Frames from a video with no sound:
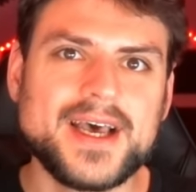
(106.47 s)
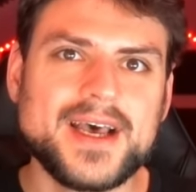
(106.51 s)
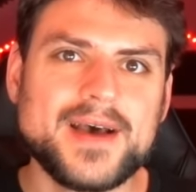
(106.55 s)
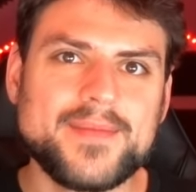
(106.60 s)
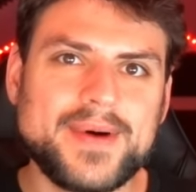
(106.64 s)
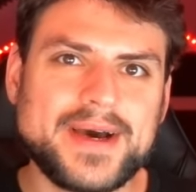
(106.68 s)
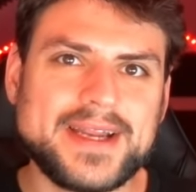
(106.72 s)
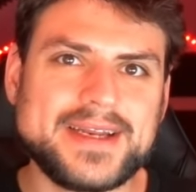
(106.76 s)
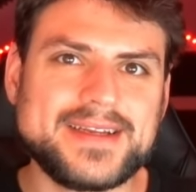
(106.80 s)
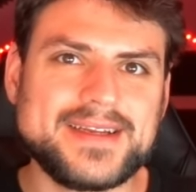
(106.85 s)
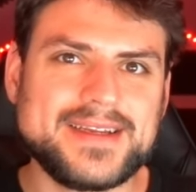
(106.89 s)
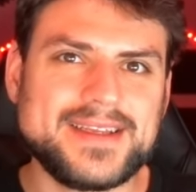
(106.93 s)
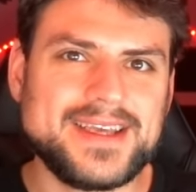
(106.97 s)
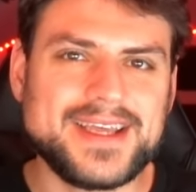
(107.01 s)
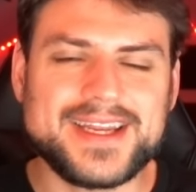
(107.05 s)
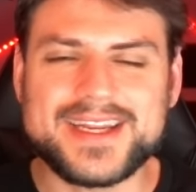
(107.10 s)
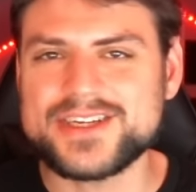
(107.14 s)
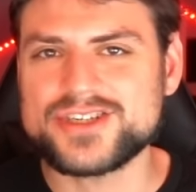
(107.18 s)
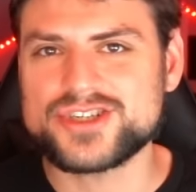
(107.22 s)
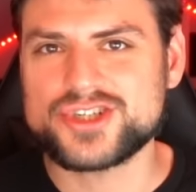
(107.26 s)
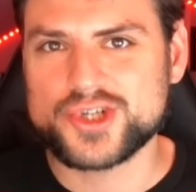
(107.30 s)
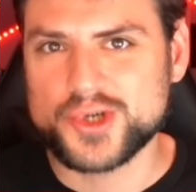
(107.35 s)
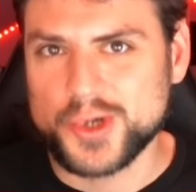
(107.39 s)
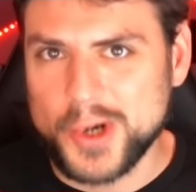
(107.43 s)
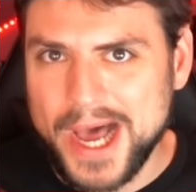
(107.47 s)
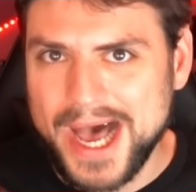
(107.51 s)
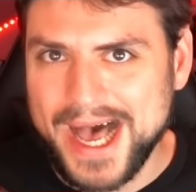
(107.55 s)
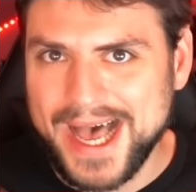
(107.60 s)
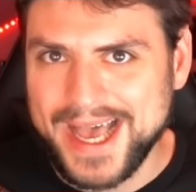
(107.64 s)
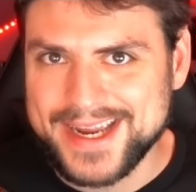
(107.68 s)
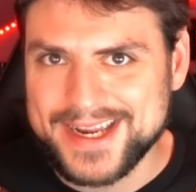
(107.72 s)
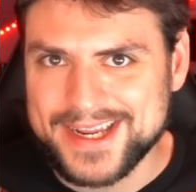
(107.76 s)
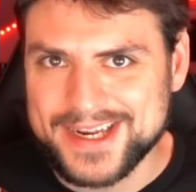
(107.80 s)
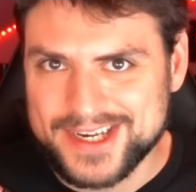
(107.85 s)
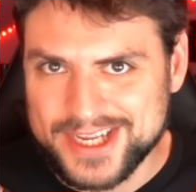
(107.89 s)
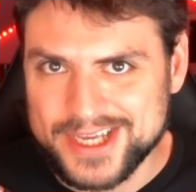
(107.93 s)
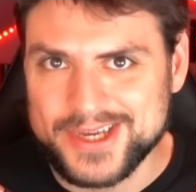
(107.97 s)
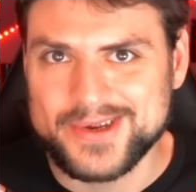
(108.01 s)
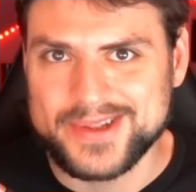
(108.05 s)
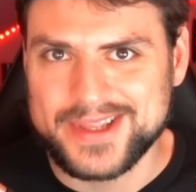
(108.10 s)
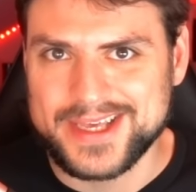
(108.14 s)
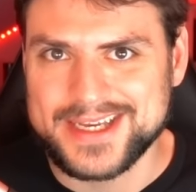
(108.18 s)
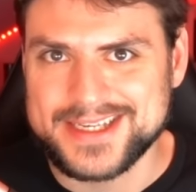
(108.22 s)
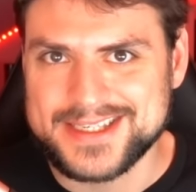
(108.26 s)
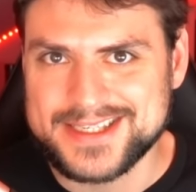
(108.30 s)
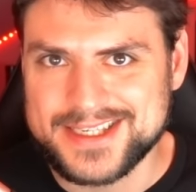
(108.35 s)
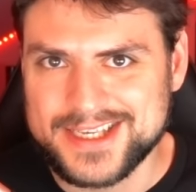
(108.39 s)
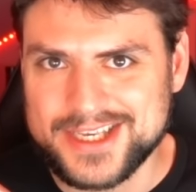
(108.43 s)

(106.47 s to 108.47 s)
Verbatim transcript: But you didn't try to do this.